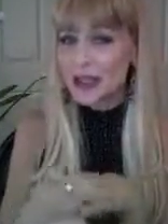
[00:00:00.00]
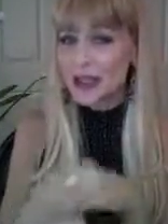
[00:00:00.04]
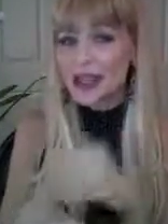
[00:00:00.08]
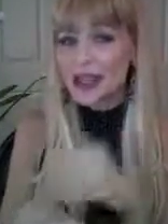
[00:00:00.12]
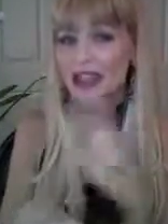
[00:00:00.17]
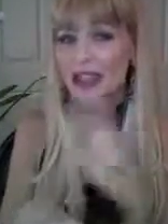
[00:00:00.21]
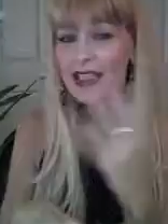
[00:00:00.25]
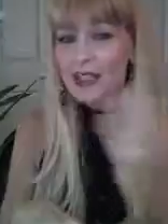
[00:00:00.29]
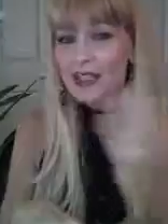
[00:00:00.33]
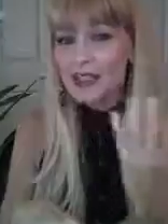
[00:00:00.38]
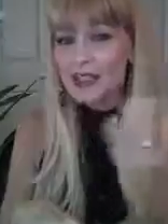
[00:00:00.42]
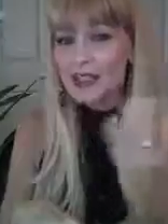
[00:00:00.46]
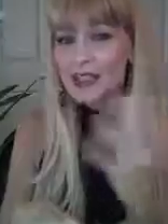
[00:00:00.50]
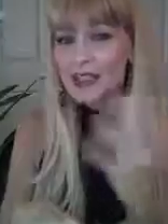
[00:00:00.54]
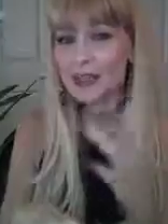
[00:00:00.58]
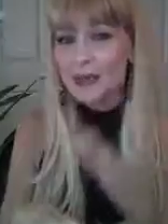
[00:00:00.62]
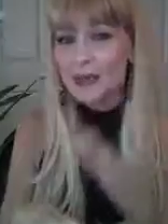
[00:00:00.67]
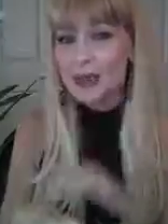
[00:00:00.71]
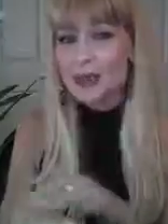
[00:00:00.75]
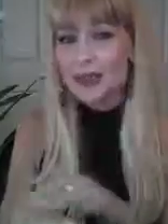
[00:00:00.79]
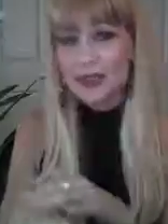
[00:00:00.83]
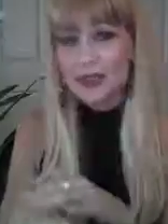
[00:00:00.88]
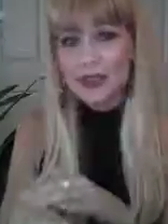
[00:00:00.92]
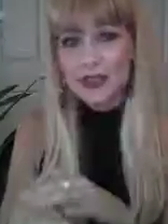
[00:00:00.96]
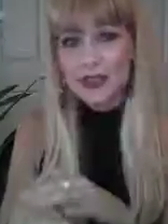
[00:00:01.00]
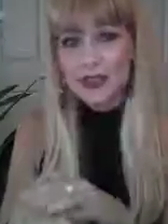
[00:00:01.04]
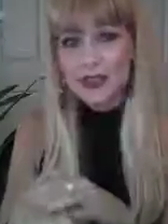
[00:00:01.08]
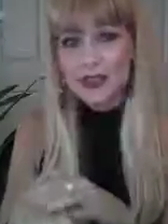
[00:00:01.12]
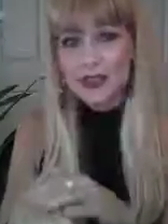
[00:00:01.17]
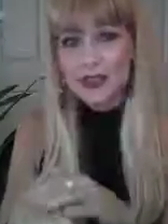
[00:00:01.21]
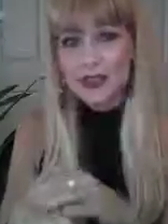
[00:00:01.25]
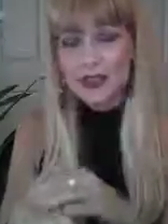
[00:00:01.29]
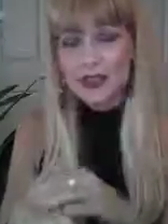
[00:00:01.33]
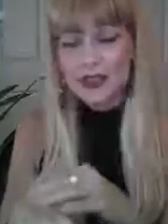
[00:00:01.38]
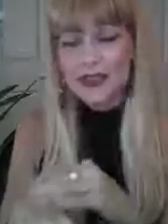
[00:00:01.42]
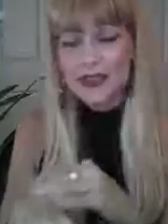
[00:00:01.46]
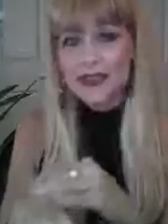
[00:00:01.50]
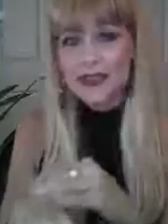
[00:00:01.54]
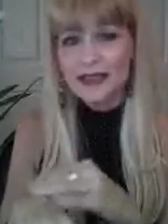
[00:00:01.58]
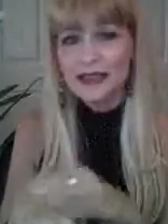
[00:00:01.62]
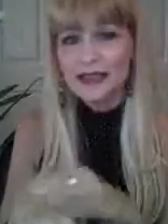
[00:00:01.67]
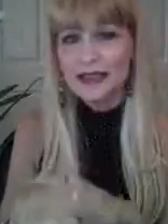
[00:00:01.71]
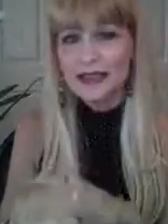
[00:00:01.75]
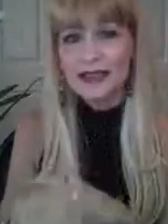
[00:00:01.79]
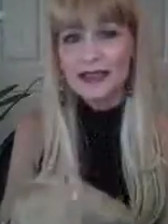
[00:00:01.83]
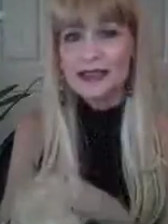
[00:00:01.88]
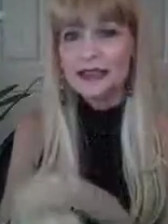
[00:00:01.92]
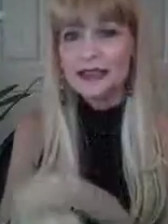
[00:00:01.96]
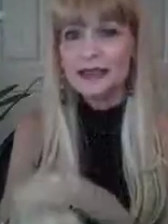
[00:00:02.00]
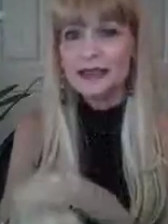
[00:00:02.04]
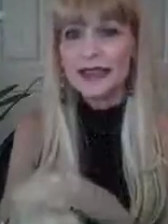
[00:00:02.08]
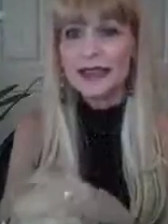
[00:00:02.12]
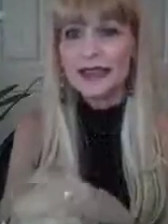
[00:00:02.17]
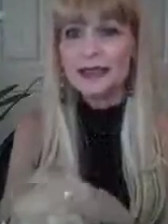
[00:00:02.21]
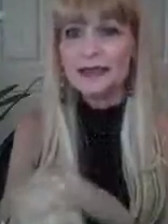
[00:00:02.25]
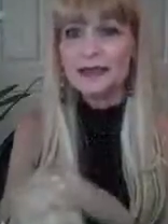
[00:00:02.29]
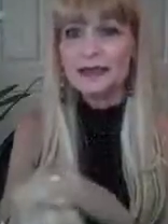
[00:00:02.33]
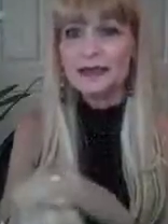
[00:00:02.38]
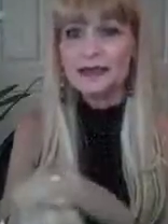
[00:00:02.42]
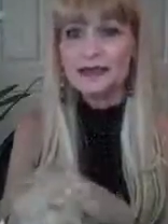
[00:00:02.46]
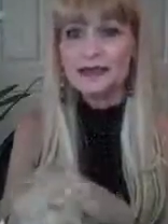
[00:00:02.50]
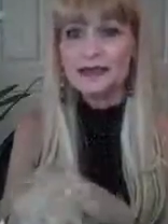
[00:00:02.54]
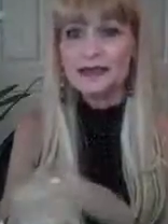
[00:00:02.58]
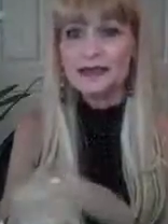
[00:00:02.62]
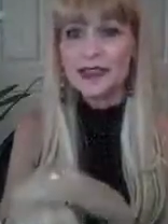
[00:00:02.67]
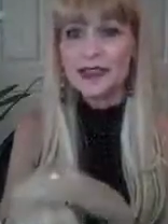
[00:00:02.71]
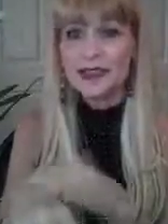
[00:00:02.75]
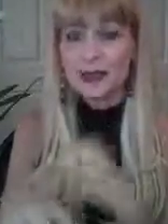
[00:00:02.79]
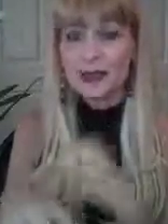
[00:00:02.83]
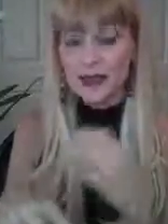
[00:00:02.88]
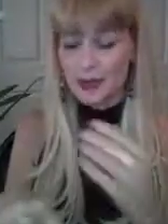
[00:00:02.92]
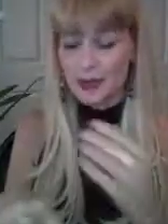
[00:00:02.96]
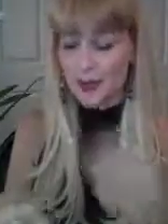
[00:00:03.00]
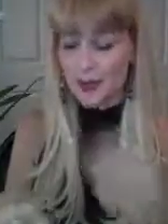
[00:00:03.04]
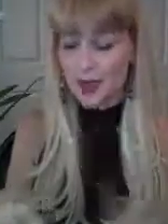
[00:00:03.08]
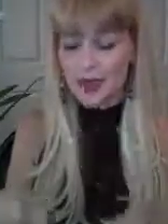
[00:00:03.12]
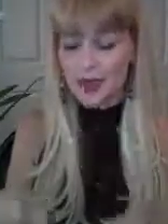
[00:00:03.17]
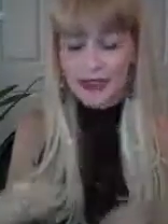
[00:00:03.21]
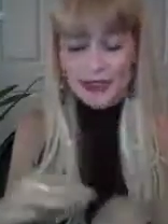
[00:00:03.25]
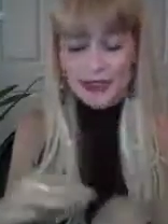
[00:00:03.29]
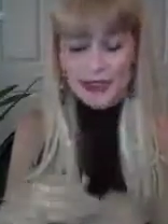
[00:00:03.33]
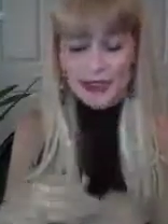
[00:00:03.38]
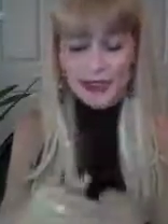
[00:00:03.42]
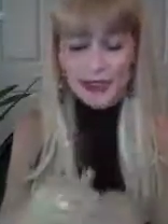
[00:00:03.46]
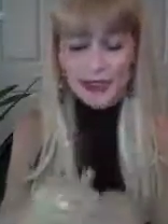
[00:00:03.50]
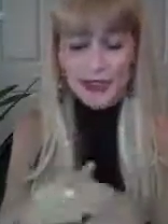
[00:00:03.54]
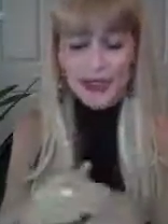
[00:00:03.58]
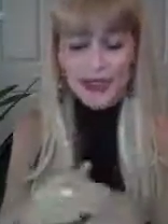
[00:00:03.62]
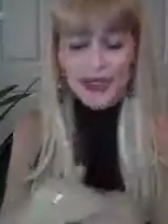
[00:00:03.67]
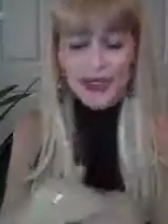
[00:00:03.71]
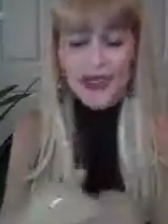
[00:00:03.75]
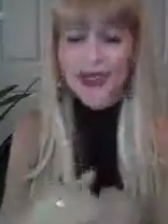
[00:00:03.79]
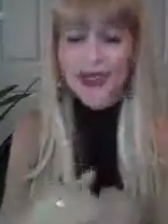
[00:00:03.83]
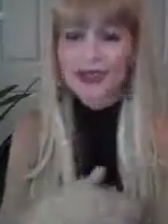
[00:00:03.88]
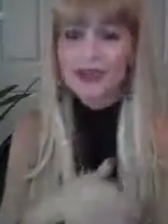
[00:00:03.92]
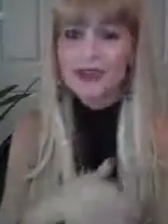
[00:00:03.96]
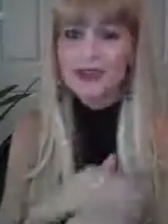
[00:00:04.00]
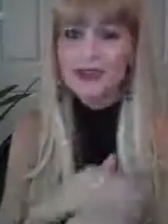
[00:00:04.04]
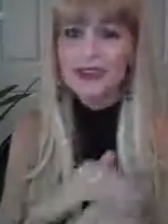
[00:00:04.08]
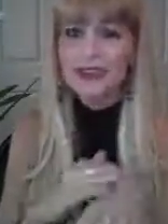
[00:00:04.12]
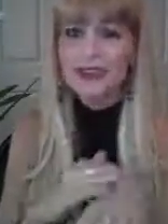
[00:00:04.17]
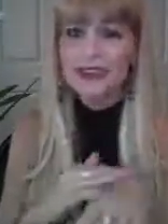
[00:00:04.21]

I can just see a major difference in my skin right now.